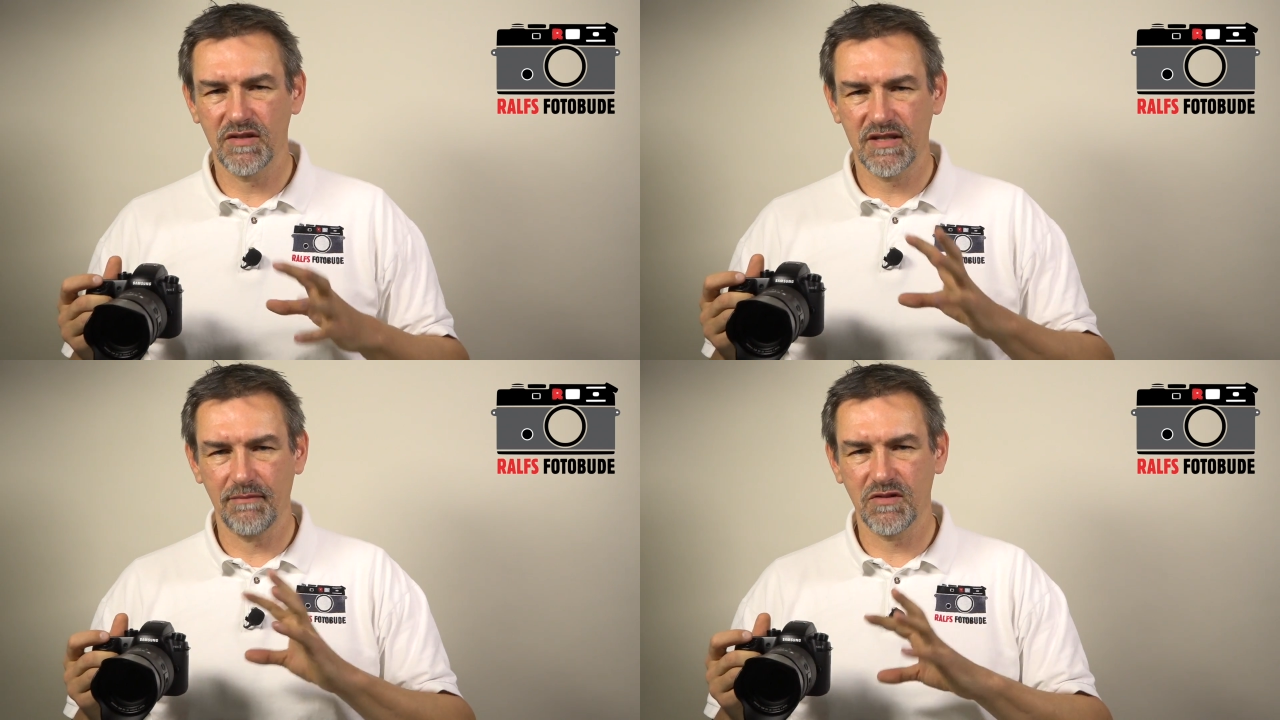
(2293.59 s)

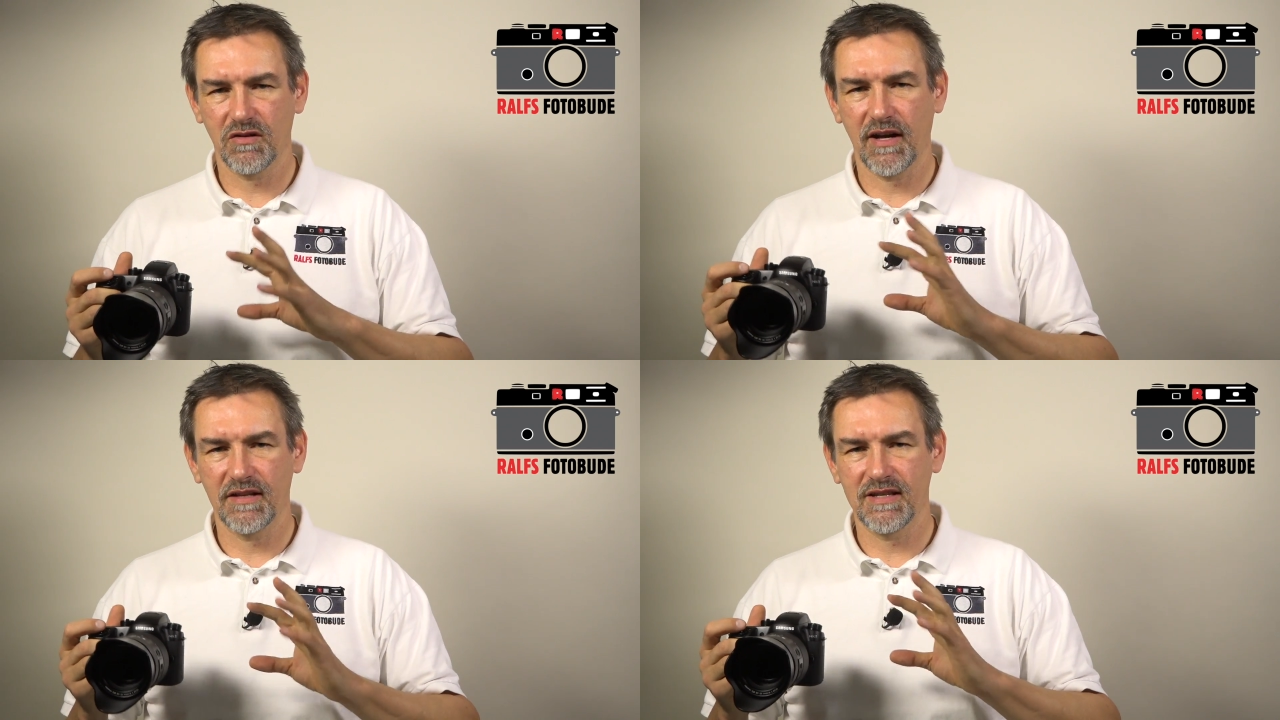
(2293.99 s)

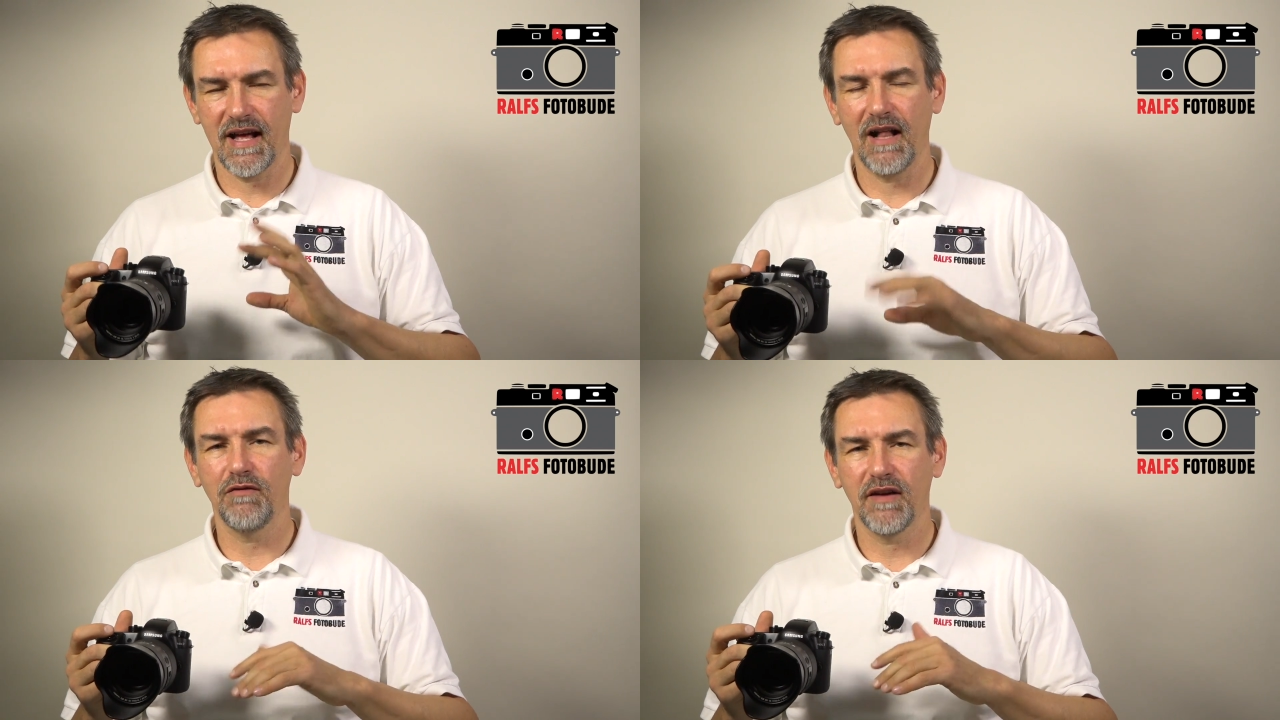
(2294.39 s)
Samsung
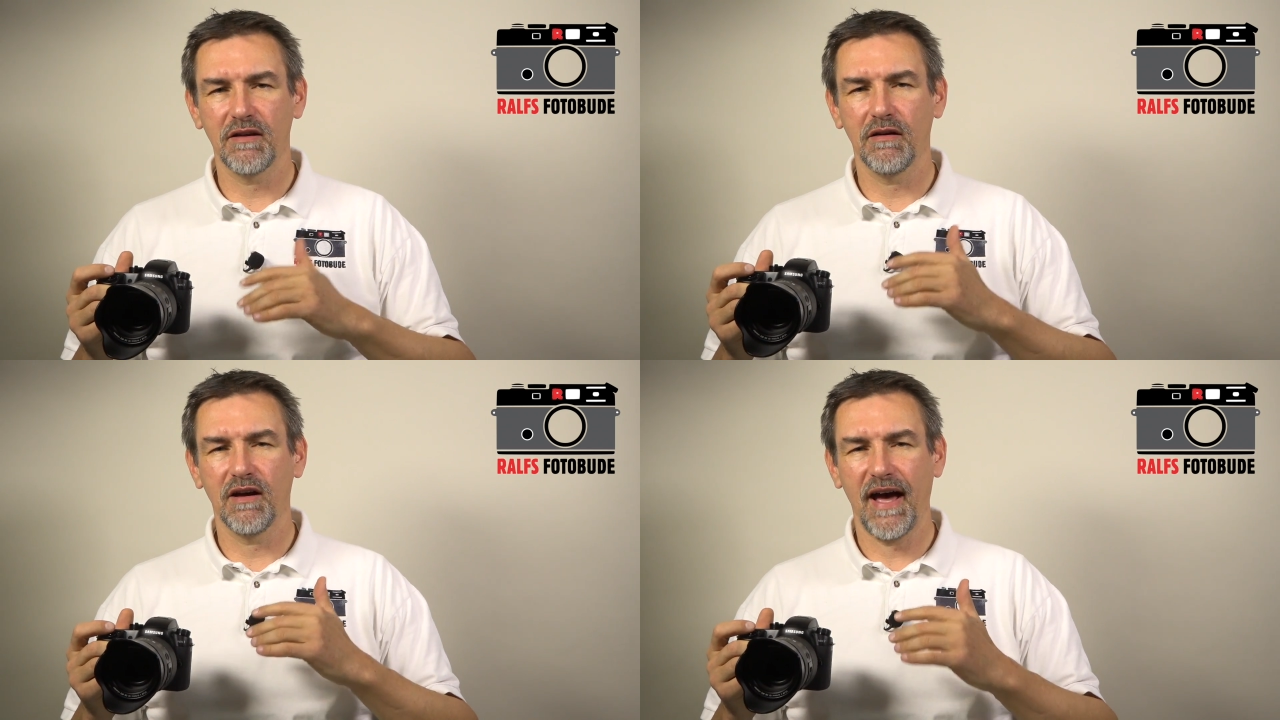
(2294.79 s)
itself
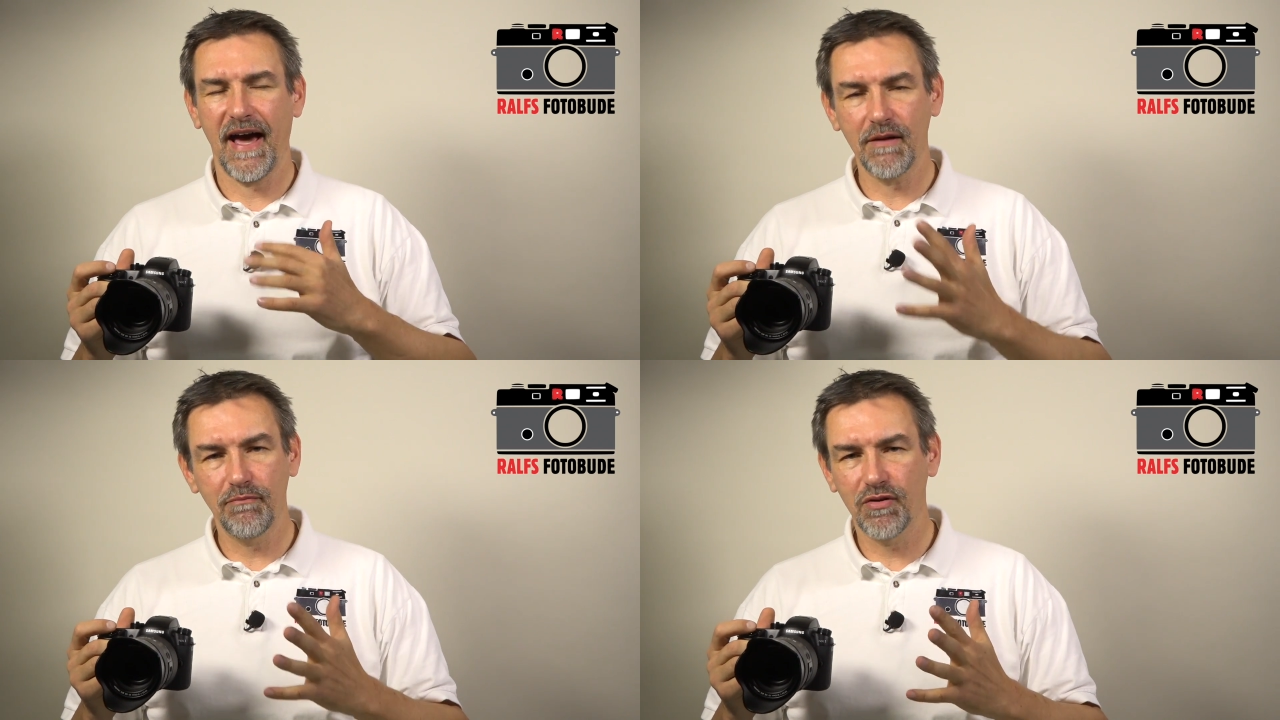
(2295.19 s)

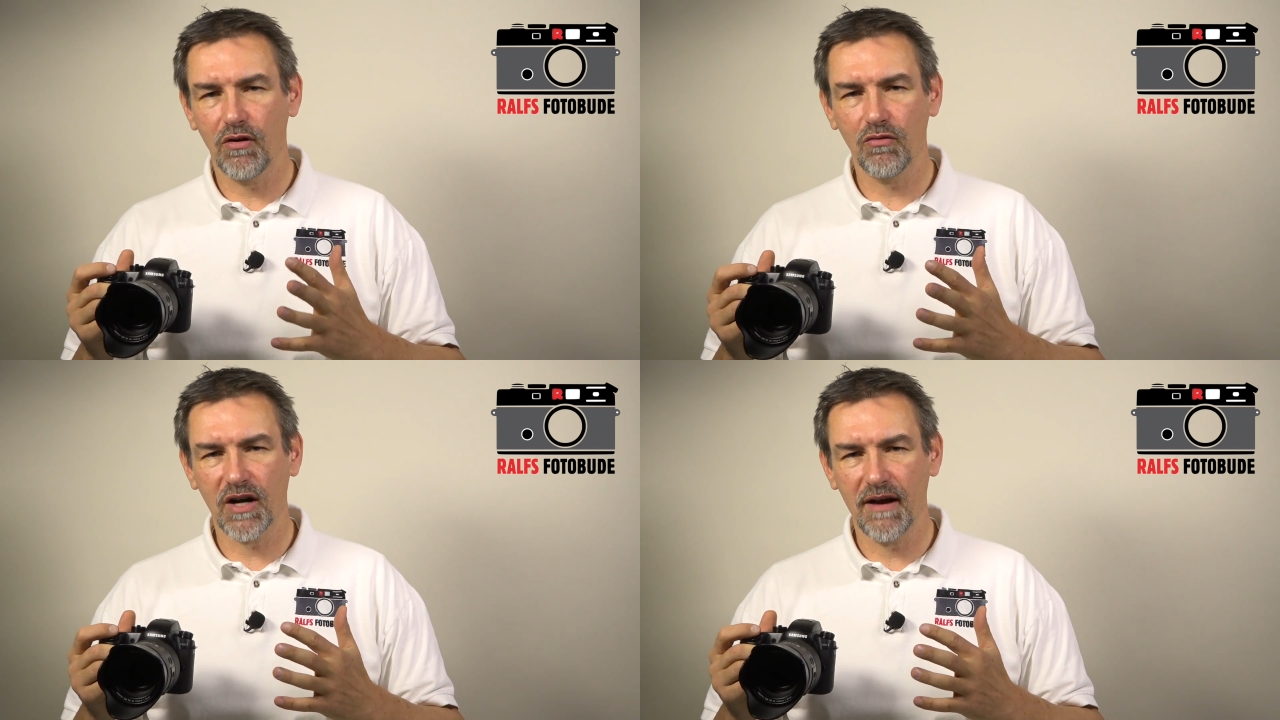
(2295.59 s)
had a
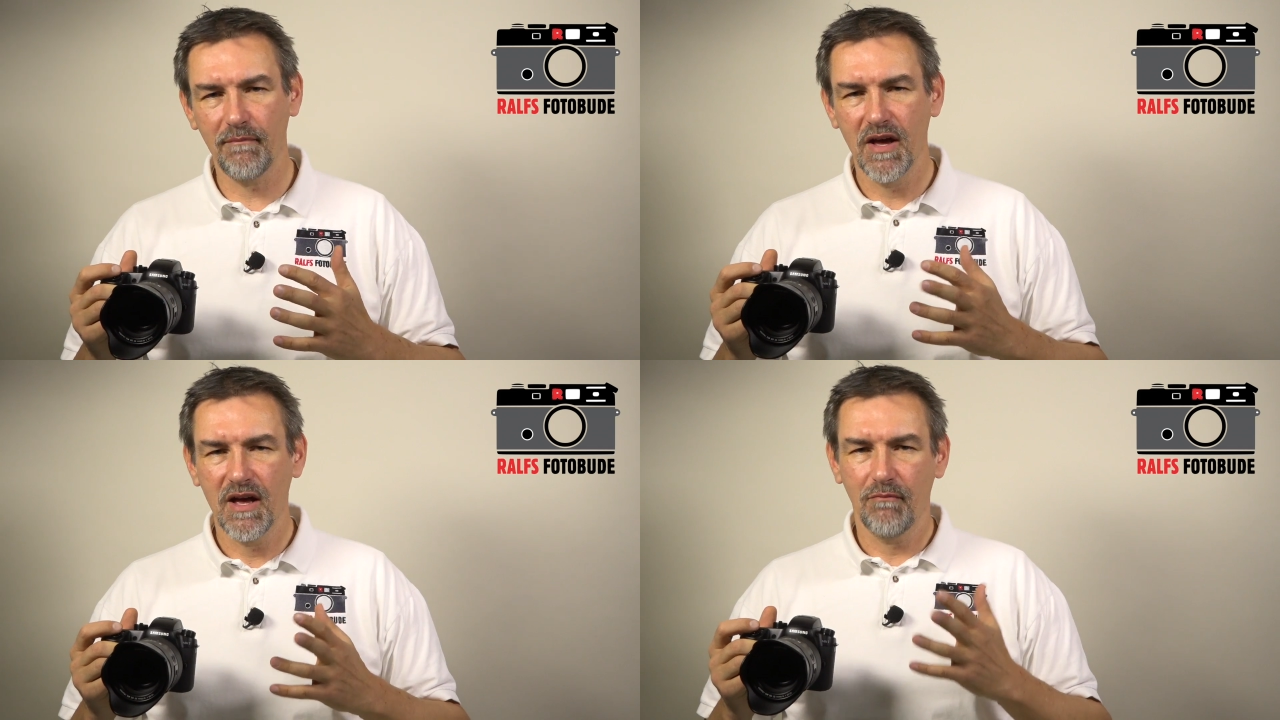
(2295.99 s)

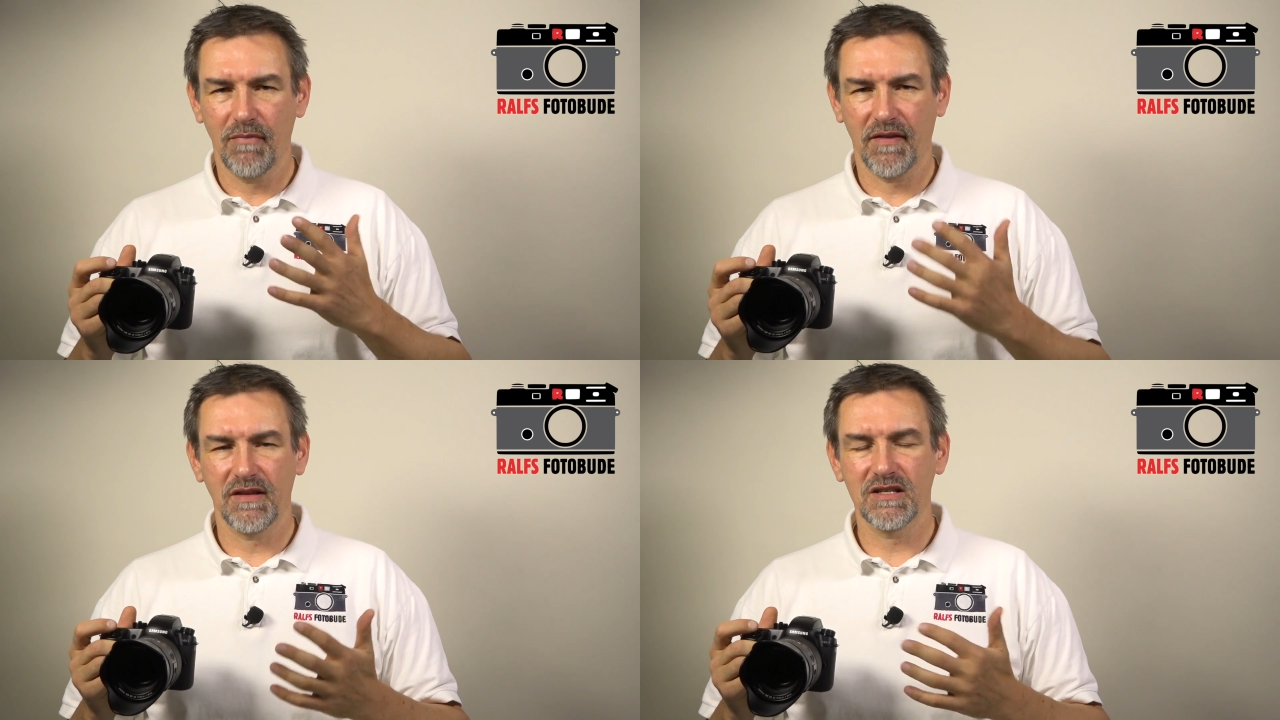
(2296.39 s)
program,
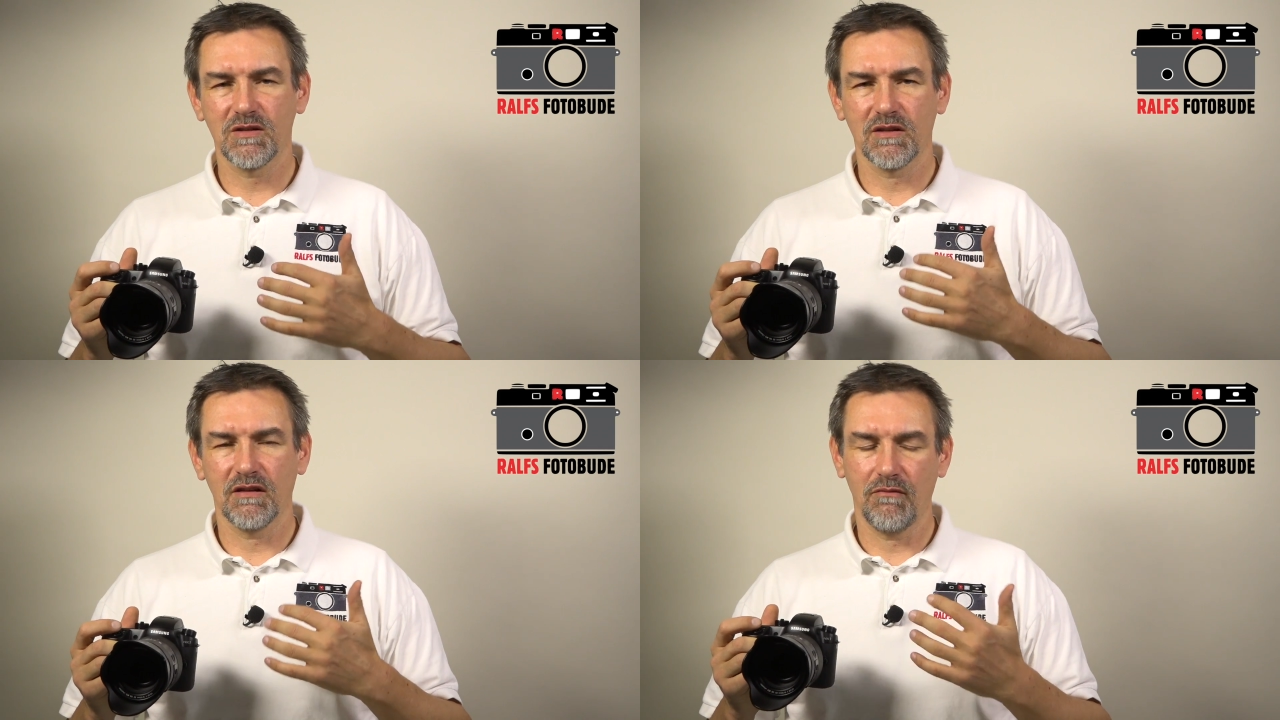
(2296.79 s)
but
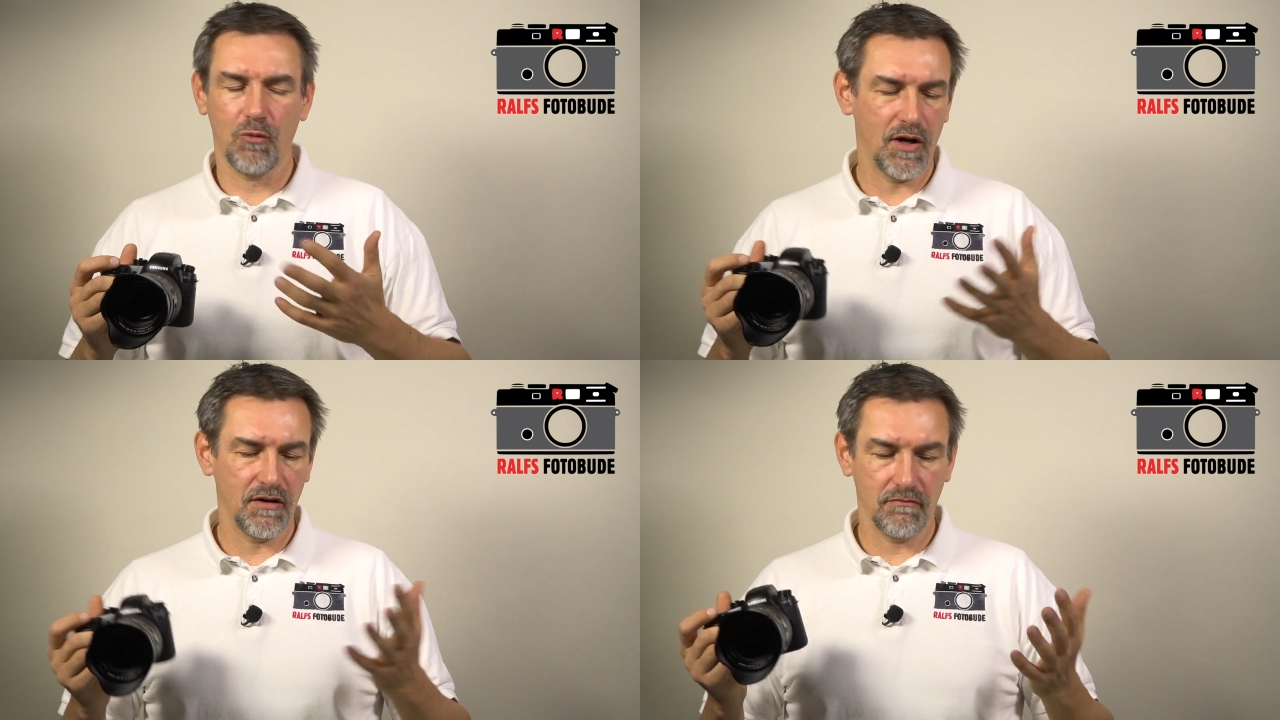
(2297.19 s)
this
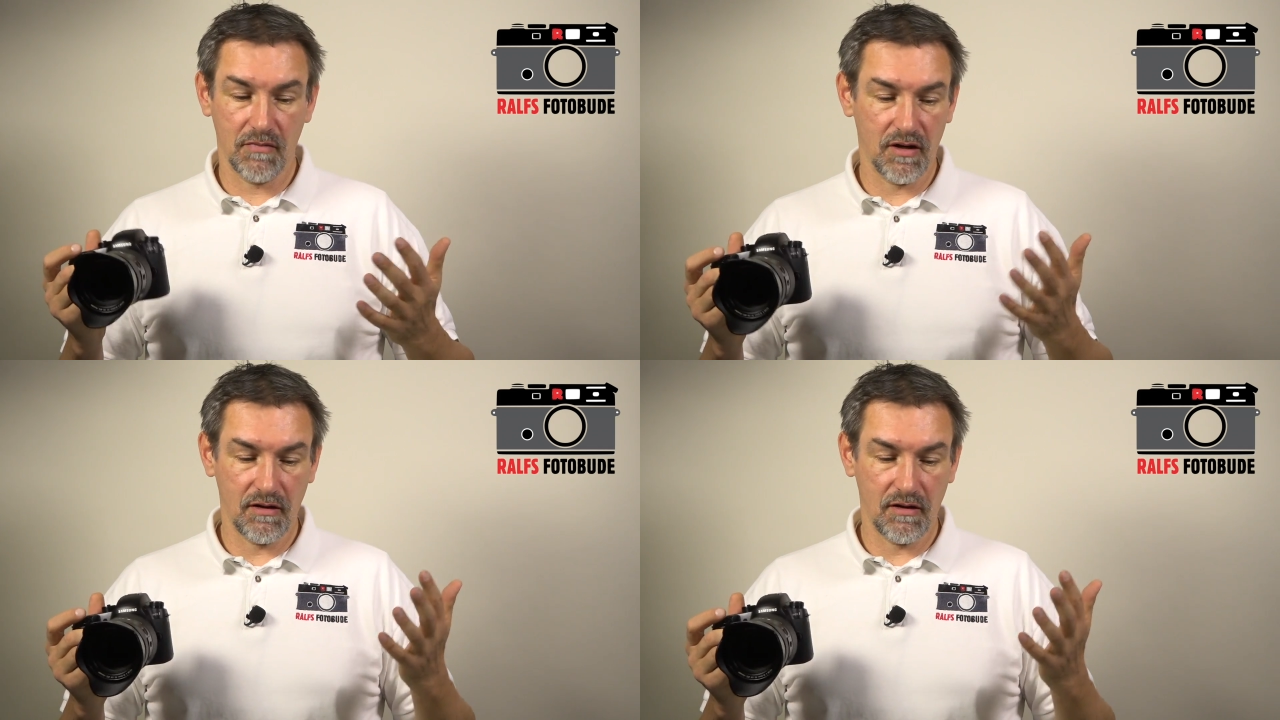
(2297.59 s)
one